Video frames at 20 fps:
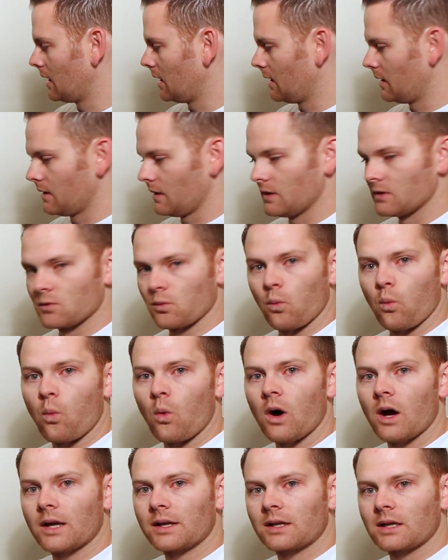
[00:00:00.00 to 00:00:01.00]
is
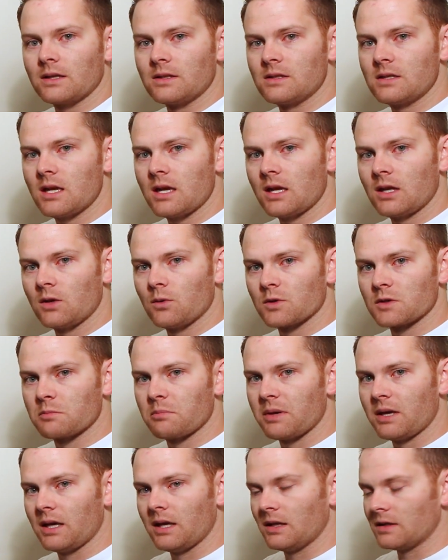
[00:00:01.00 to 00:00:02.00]
one continuous
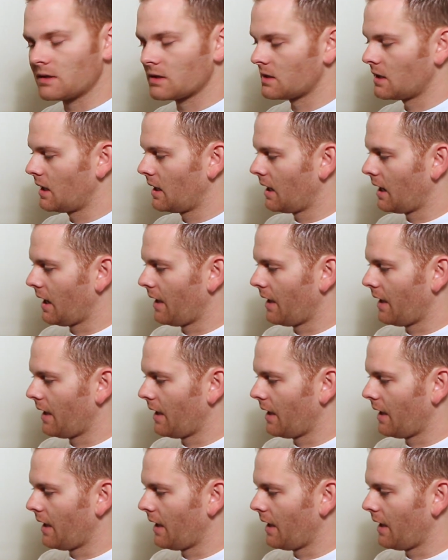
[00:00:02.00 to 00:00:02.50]
piece,